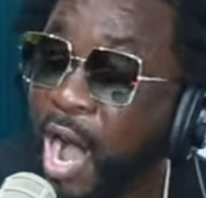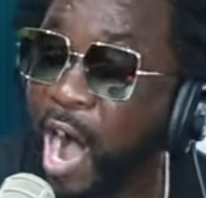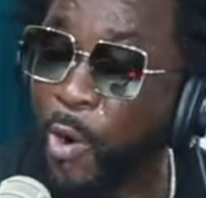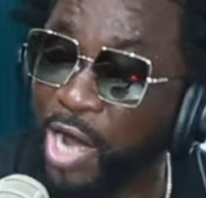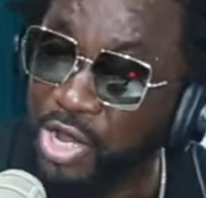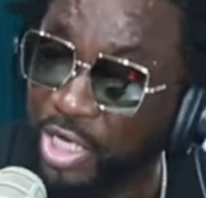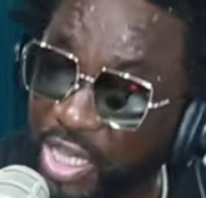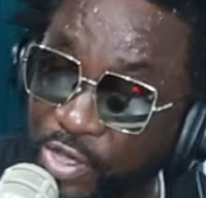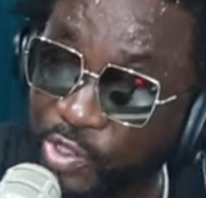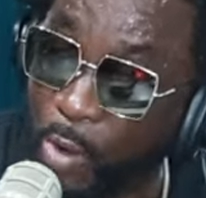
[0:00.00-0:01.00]
I want to
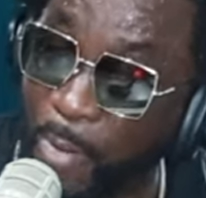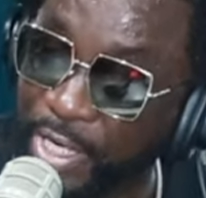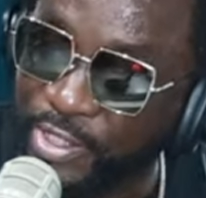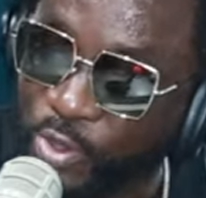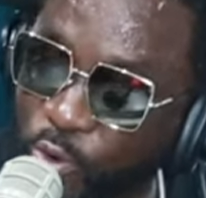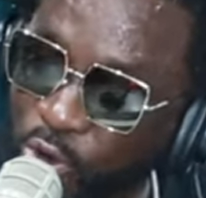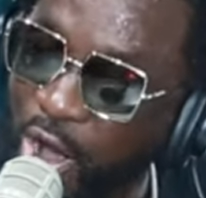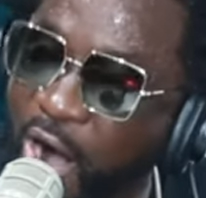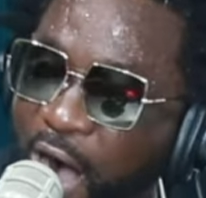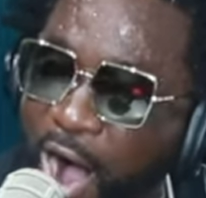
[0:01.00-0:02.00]
give you some of this good oil.
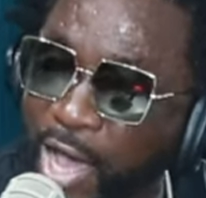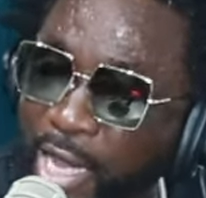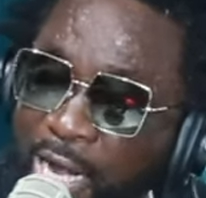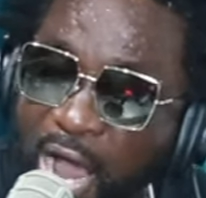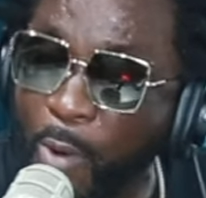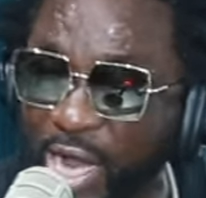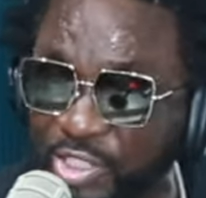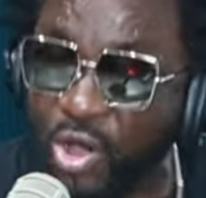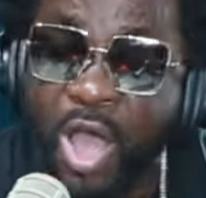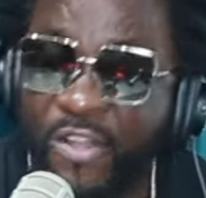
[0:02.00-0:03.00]
I want
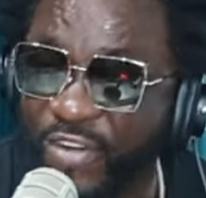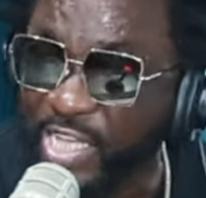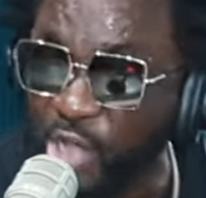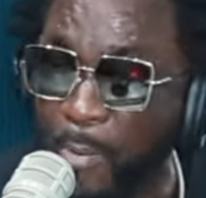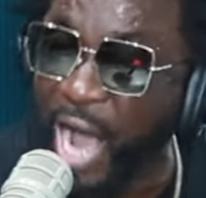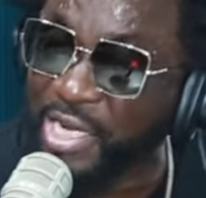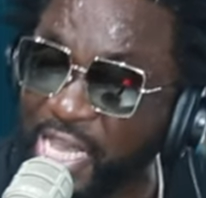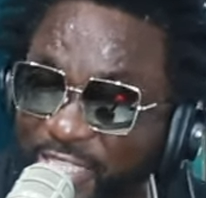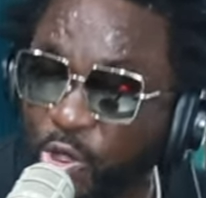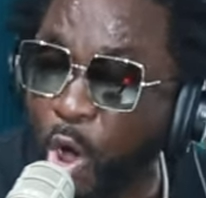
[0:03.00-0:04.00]
to drink some of
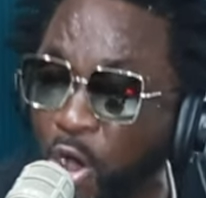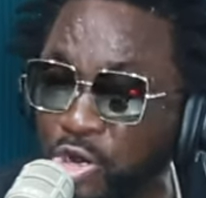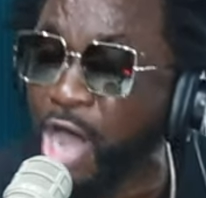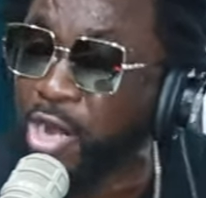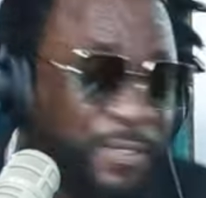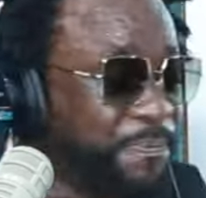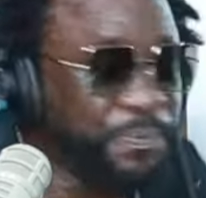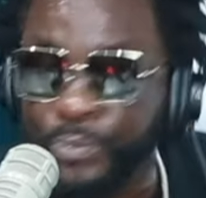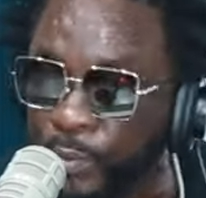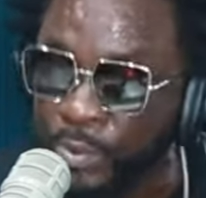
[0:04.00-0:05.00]
this good oil.
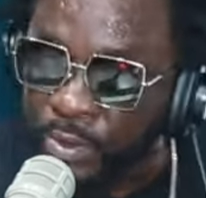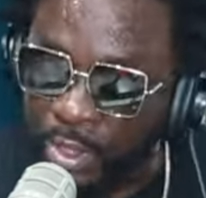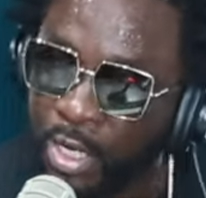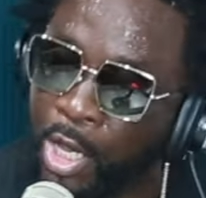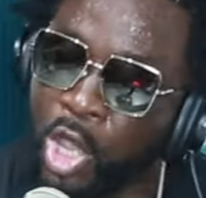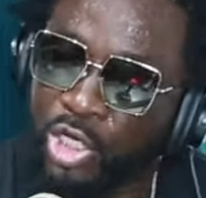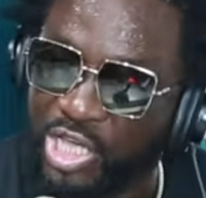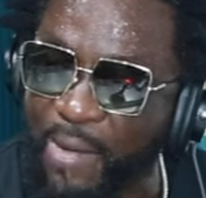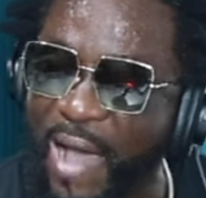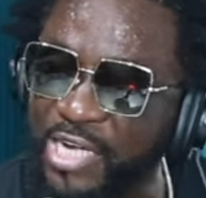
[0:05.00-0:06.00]

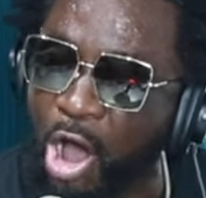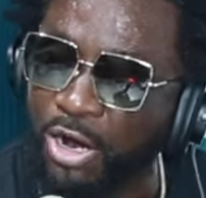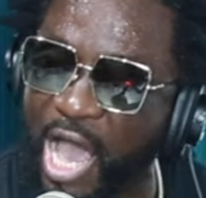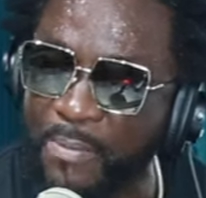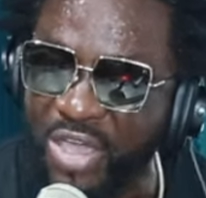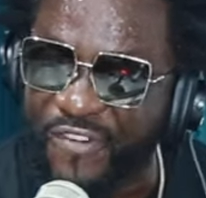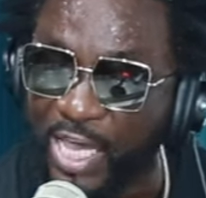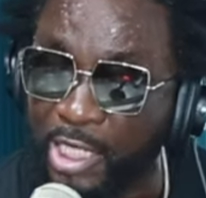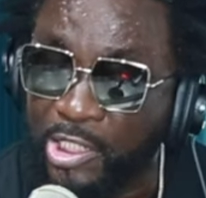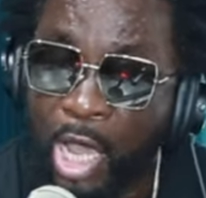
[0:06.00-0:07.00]
Y'all bend down, let me fling
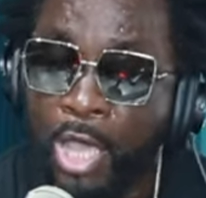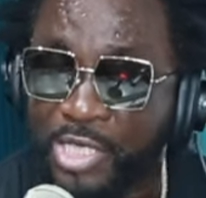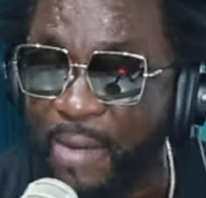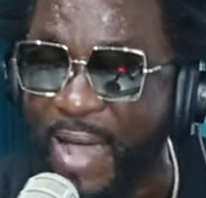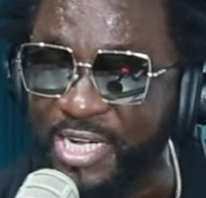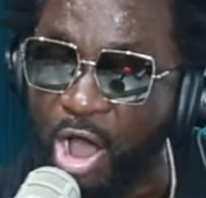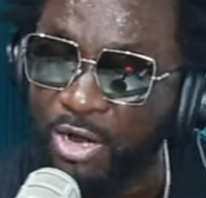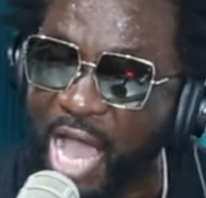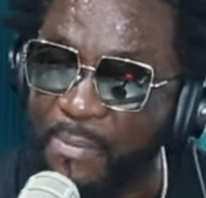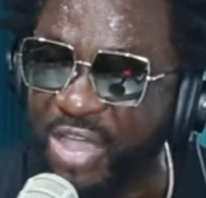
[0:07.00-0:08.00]
it. Y'all bend down,
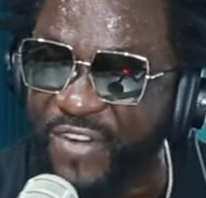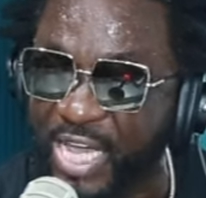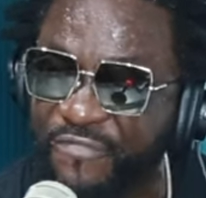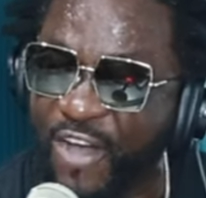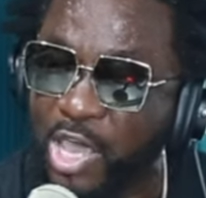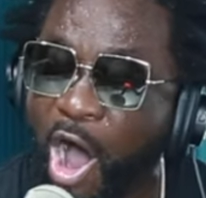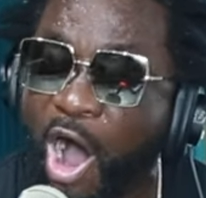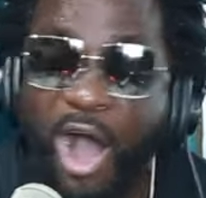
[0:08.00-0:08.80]
let me fling it for you.